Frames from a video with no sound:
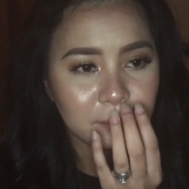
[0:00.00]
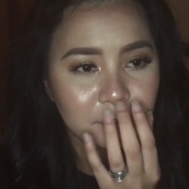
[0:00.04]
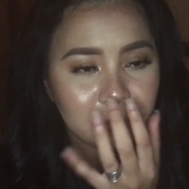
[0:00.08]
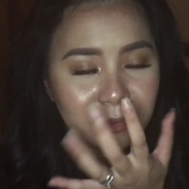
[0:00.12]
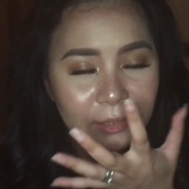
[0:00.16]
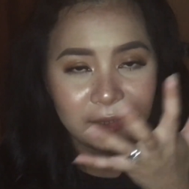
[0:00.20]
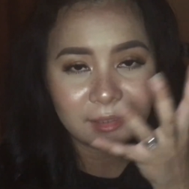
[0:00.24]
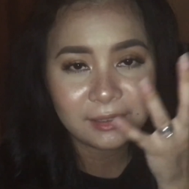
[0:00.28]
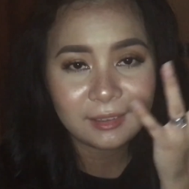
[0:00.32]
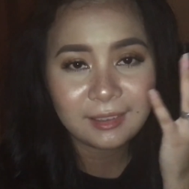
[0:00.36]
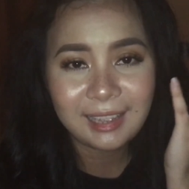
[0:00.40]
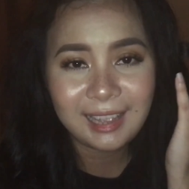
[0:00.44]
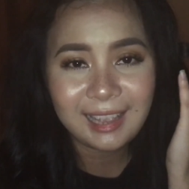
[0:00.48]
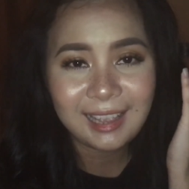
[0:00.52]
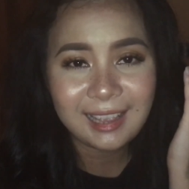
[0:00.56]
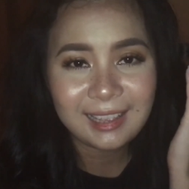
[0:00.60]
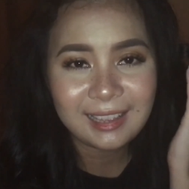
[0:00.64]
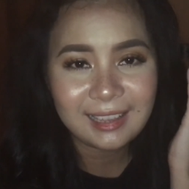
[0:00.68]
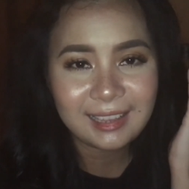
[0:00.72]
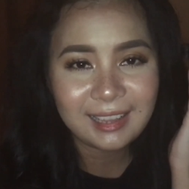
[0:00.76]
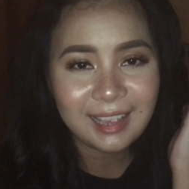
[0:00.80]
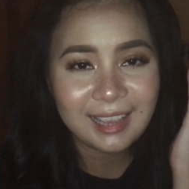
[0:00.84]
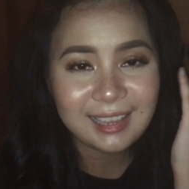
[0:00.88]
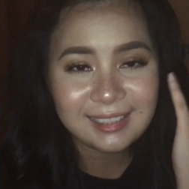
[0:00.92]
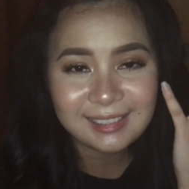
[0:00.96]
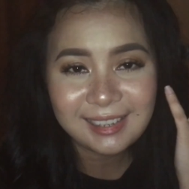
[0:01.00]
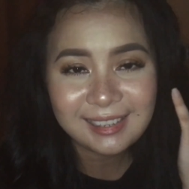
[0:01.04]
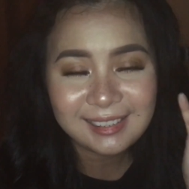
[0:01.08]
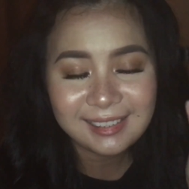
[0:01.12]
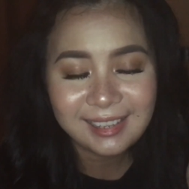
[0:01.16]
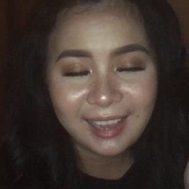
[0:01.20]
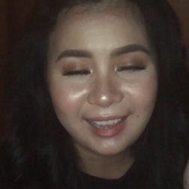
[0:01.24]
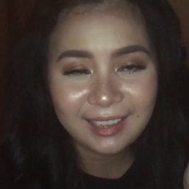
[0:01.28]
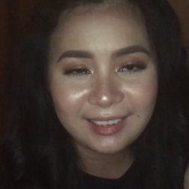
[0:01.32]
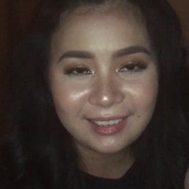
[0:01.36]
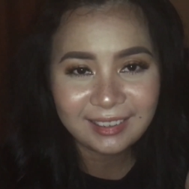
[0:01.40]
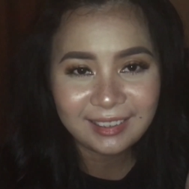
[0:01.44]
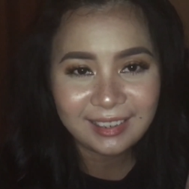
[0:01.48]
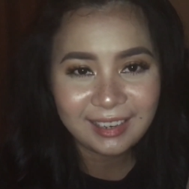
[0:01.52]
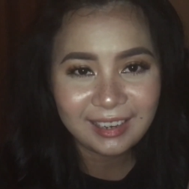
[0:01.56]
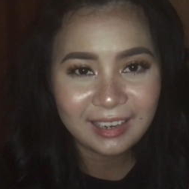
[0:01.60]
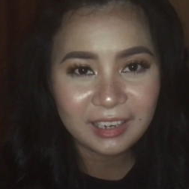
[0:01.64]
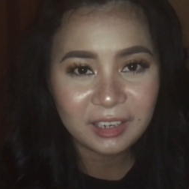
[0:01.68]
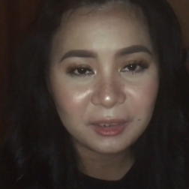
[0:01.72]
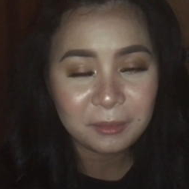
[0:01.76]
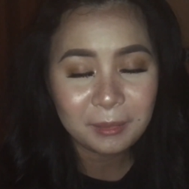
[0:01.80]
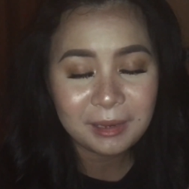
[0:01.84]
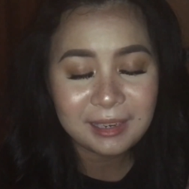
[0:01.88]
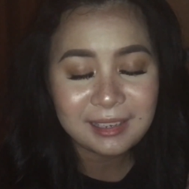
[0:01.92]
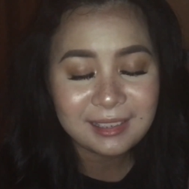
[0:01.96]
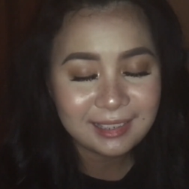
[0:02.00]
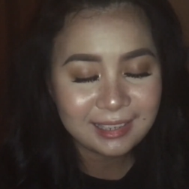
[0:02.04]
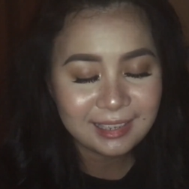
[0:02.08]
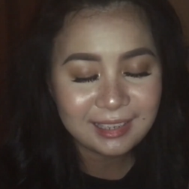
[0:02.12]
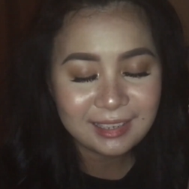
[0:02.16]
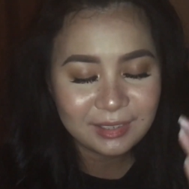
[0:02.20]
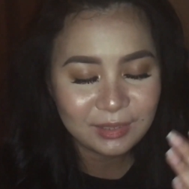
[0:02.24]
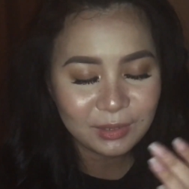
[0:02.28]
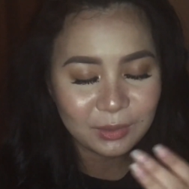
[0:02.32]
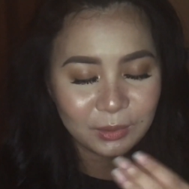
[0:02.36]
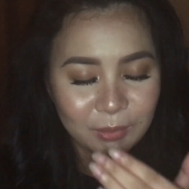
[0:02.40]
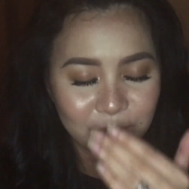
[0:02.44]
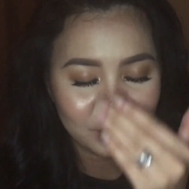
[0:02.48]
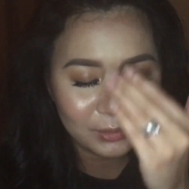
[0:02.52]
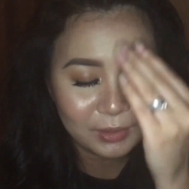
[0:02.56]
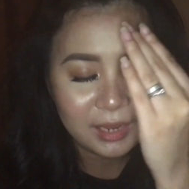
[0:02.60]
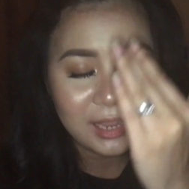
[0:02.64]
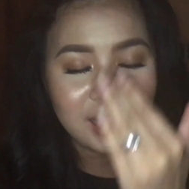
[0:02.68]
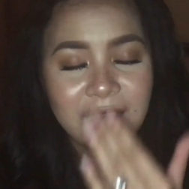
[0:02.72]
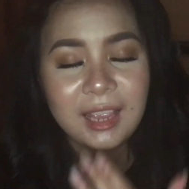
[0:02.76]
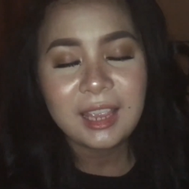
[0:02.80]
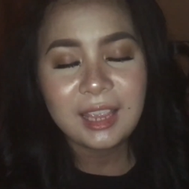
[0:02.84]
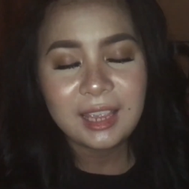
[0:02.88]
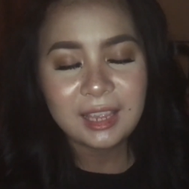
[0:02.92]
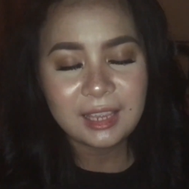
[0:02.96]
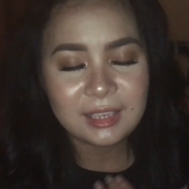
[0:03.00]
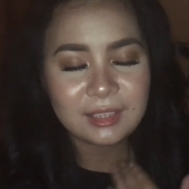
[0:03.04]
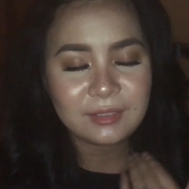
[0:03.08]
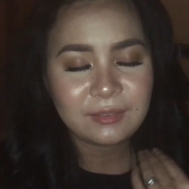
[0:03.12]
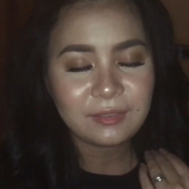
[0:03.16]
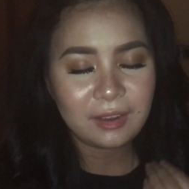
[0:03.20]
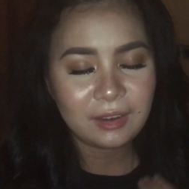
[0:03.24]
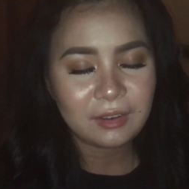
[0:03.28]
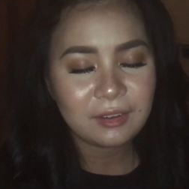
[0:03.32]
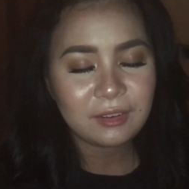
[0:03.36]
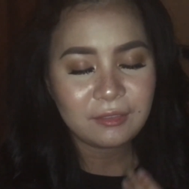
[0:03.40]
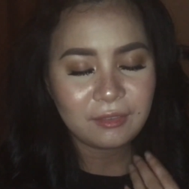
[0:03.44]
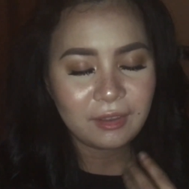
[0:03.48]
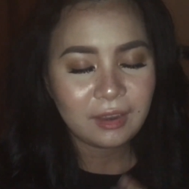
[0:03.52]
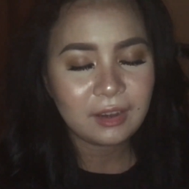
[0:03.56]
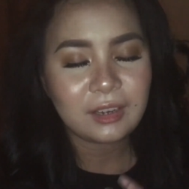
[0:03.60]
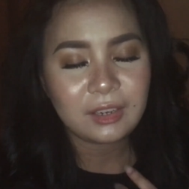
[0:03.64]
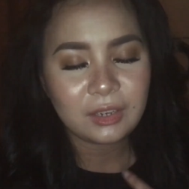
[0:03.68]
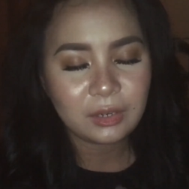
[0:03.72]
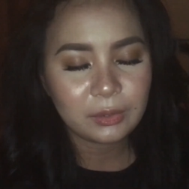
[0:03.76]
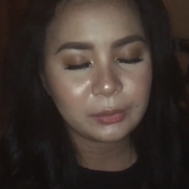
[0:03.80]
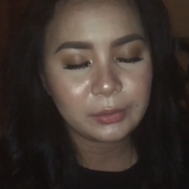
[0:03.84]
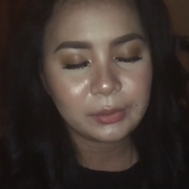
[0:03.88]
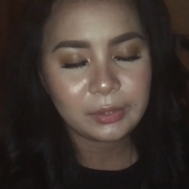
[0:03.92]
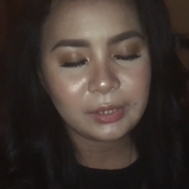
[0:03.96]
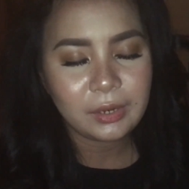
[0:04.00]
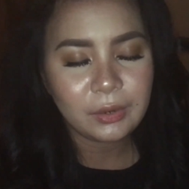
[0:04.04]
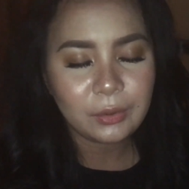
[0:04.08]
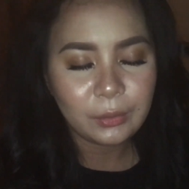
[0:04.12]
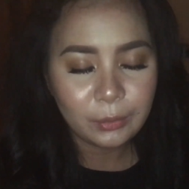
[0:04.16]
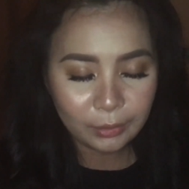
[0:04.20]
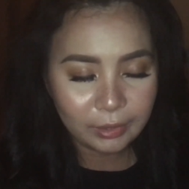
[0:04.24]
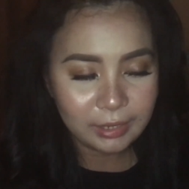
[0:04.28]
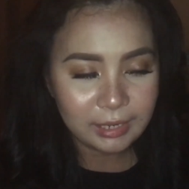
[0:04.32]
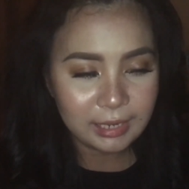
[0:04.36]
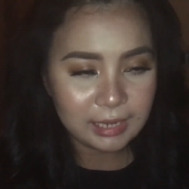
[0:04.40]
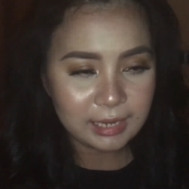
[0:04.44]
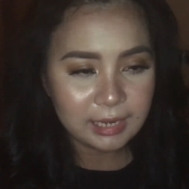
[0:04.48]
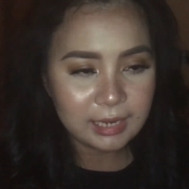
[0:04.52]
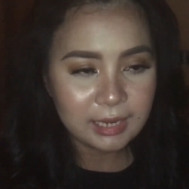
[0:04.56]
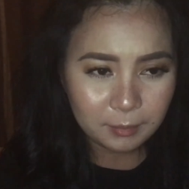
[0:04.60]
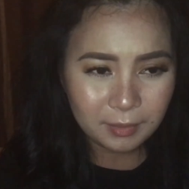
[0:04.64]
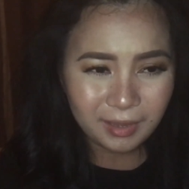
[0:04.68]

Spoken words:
but as I said earlier, my T-zone is very oily.